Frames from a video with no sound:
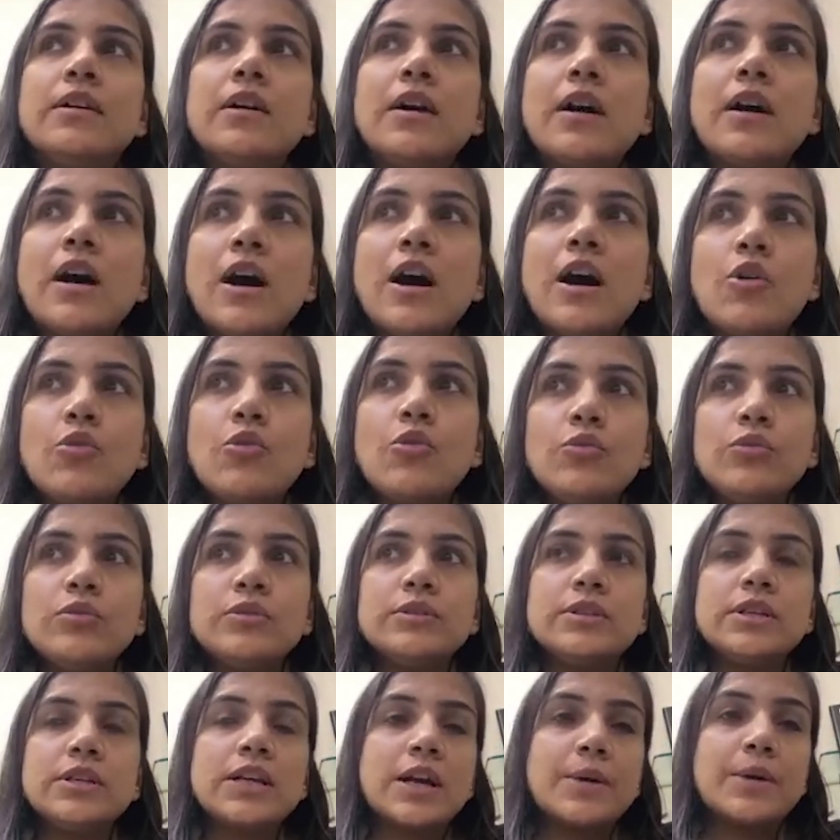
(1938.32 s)
how
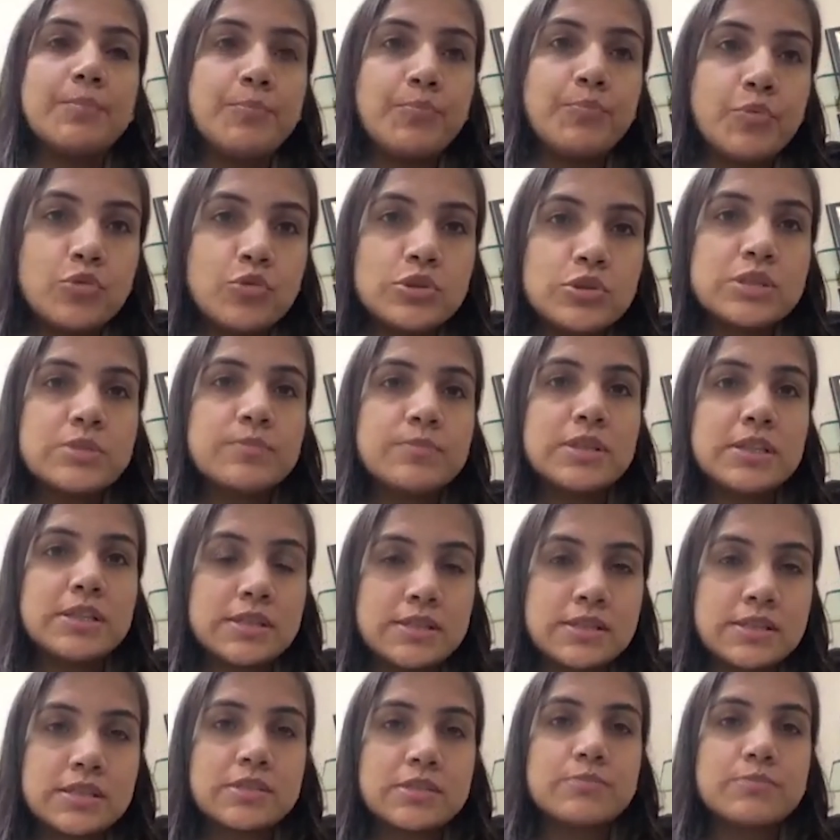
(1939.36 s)
the composable
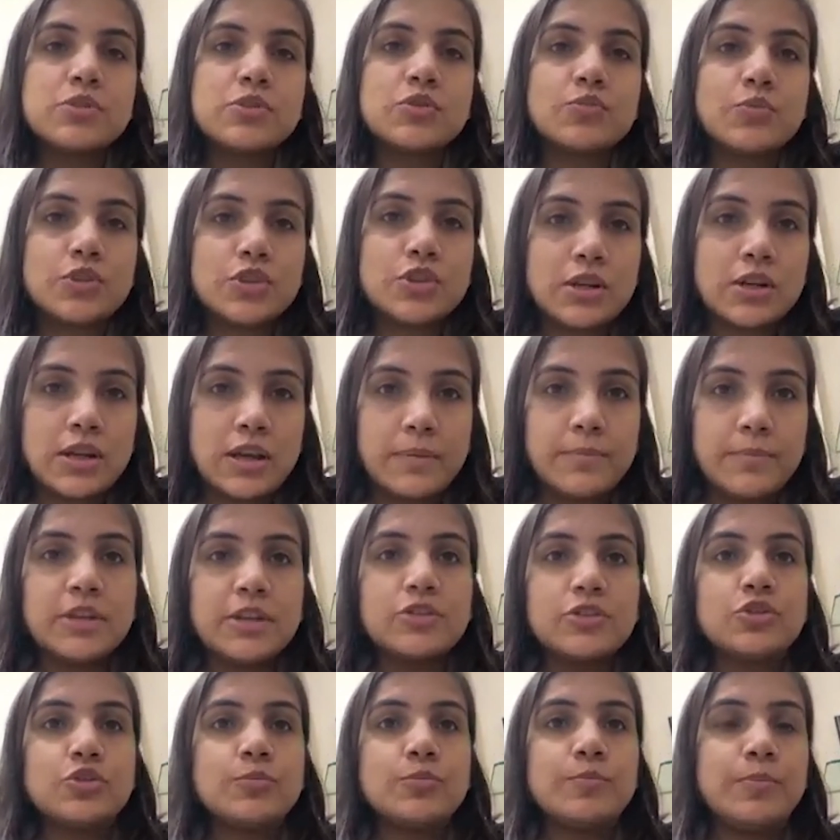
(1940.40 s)
systems which are coming
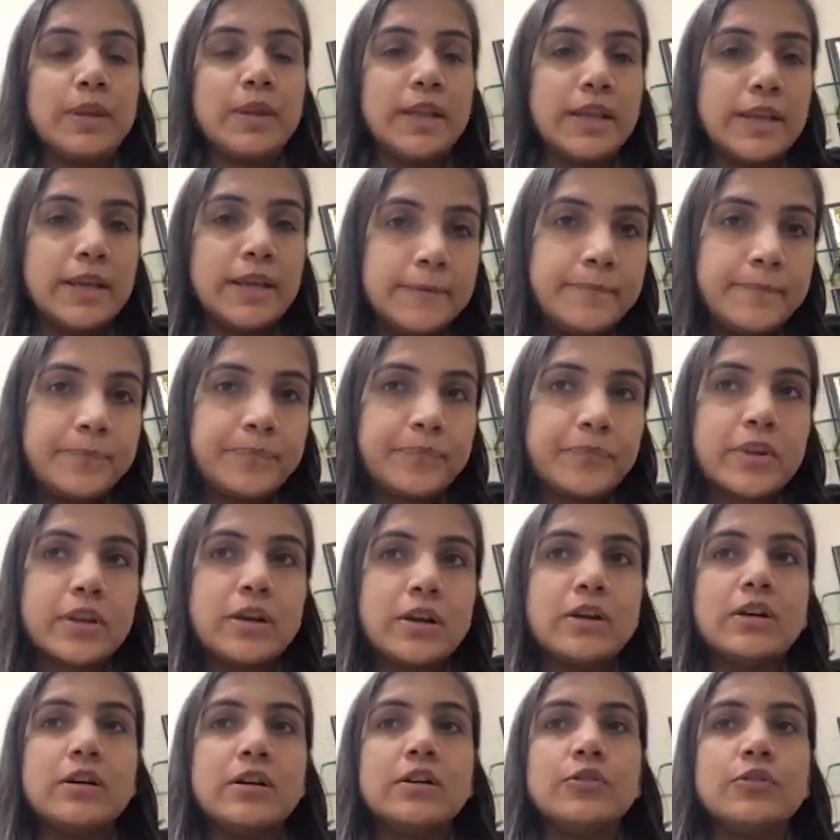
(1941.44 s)
into play
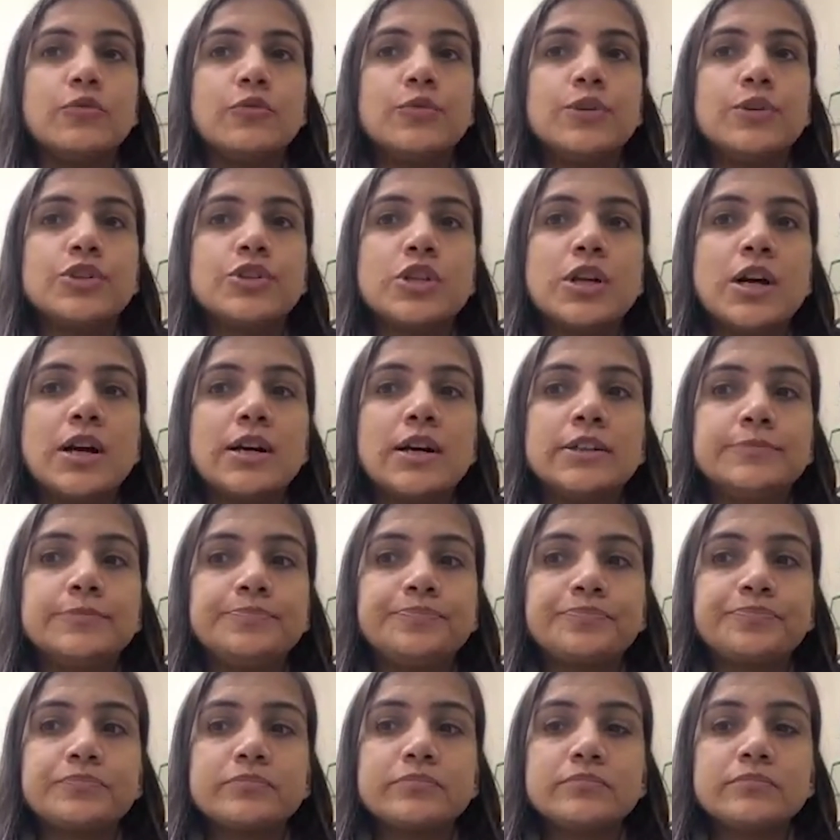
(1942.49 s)
uh, which are
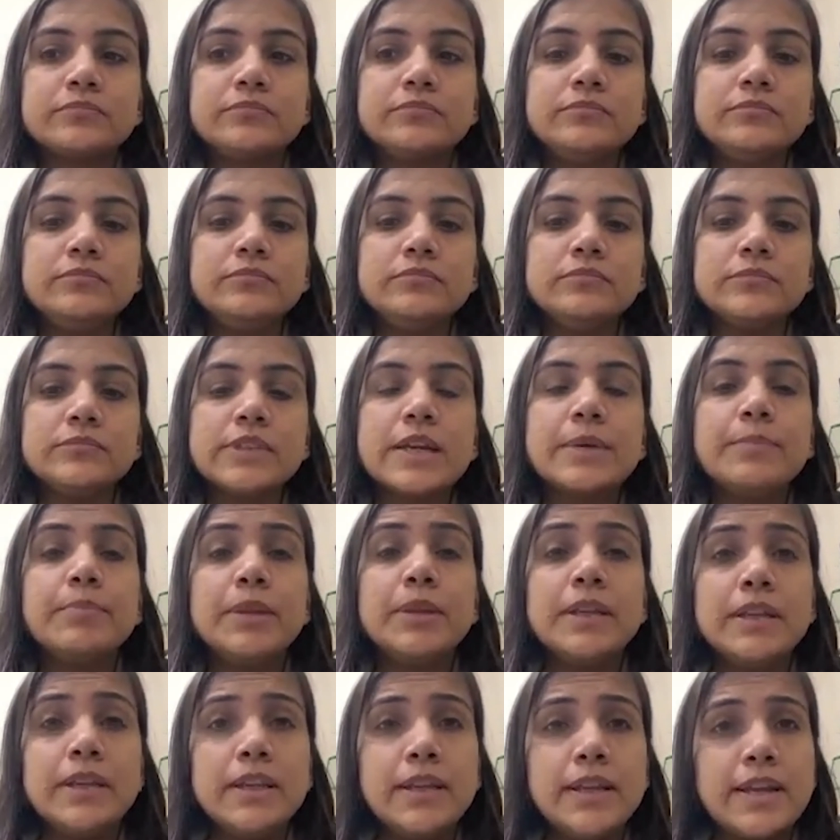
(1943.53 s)

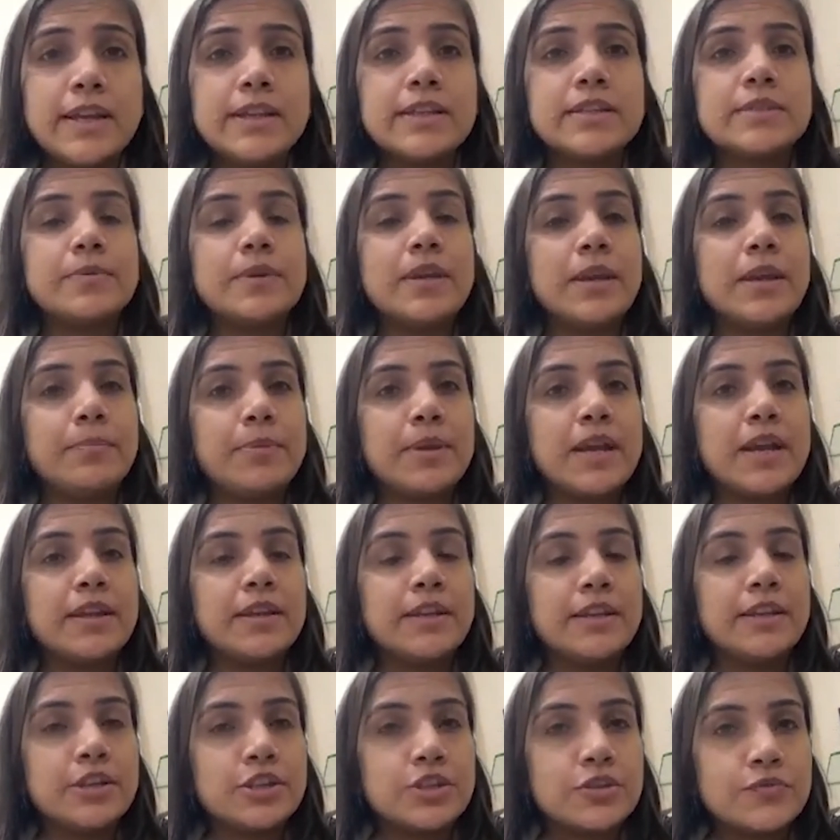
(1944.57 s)
completely api
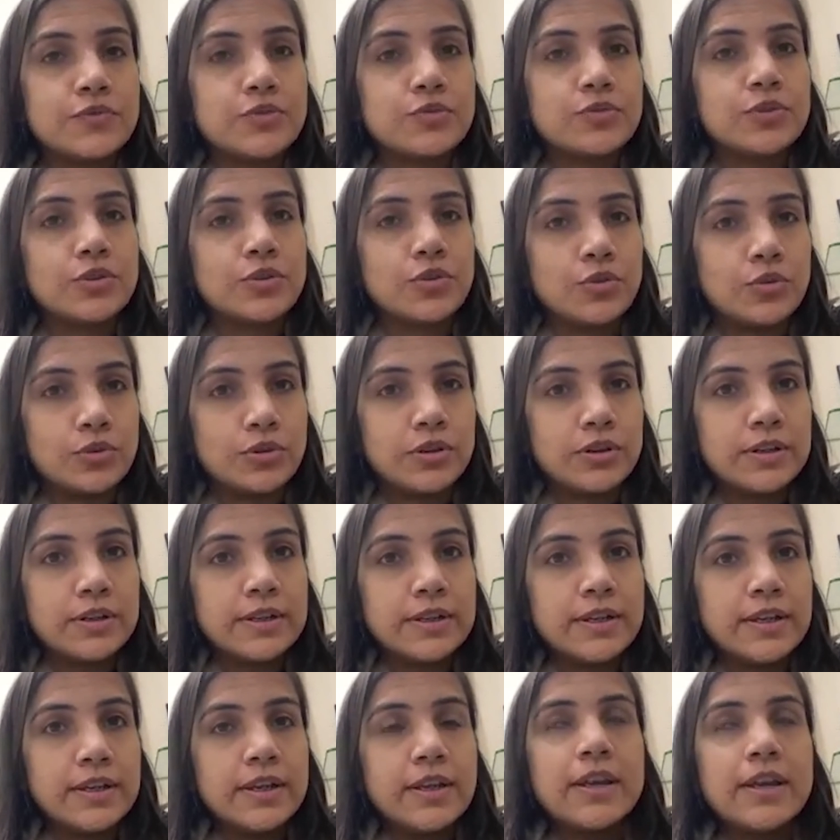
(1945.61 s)
native to the core
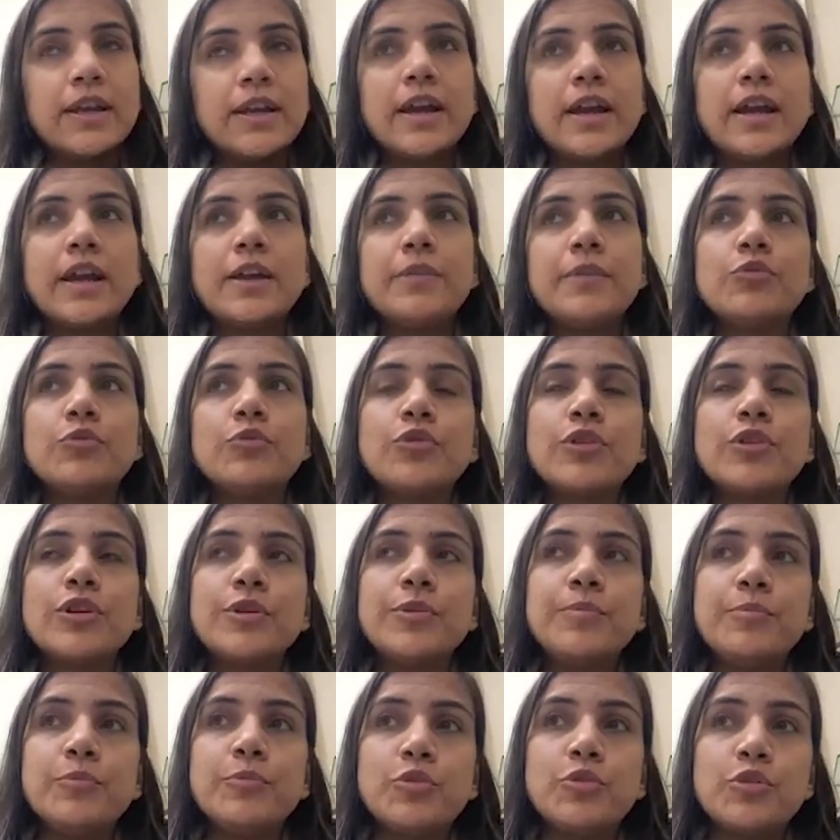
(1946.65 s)
and more
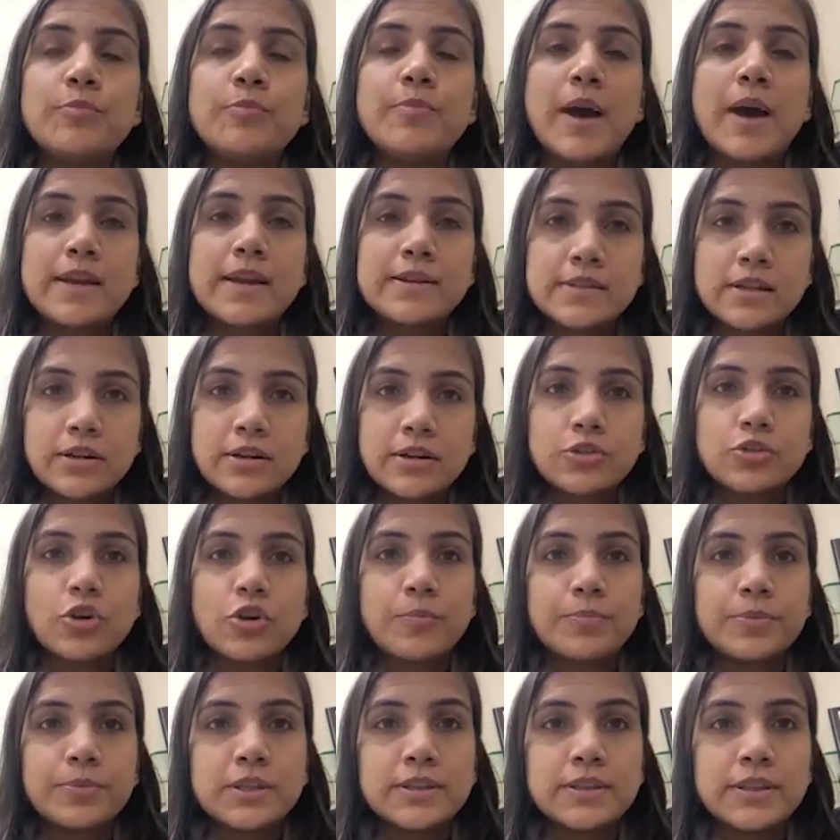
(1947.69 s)
and more banks are
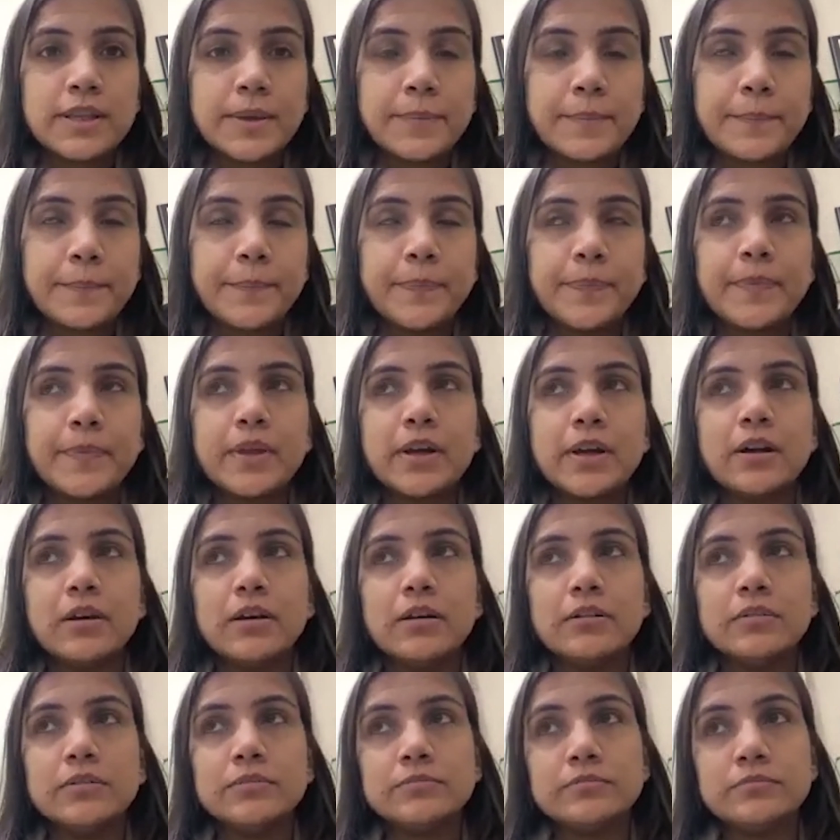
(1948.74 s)
adopting them
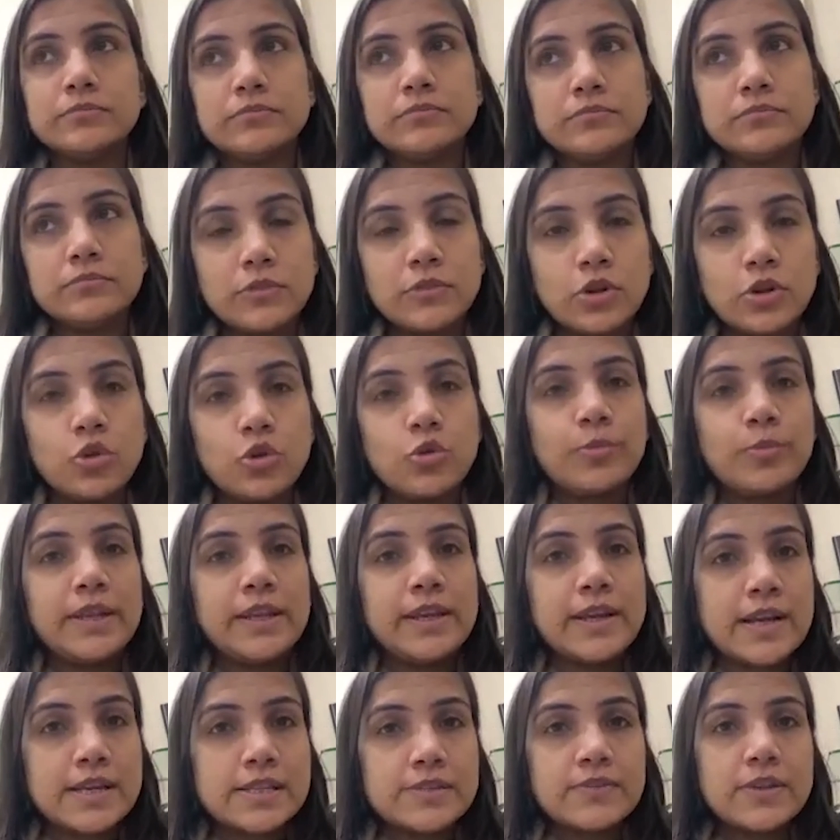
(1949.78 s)
um, globally
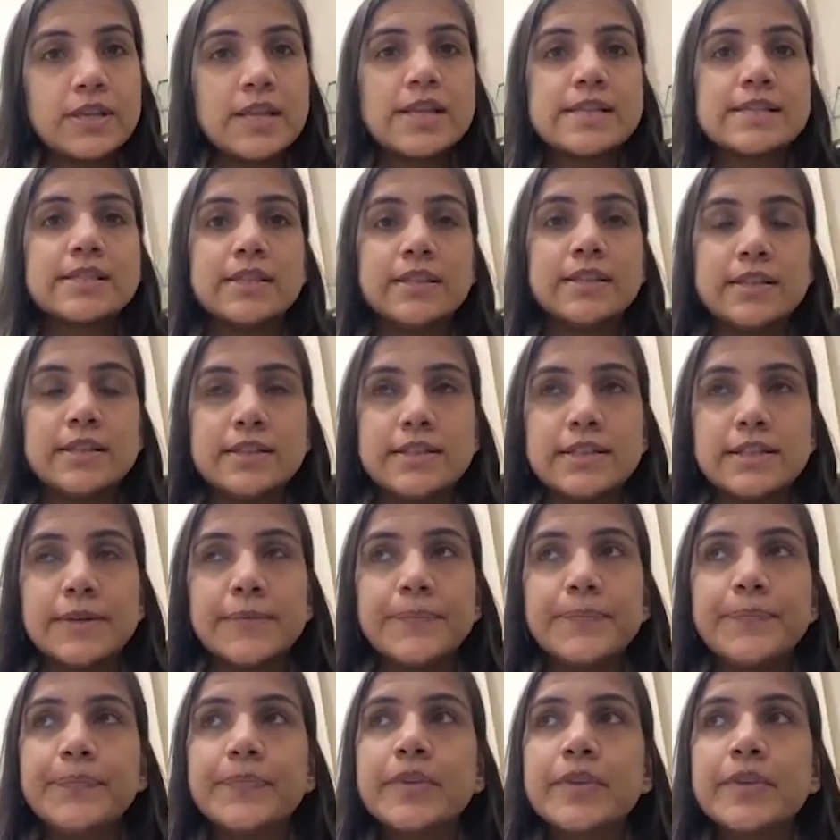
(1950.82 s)
as well as in india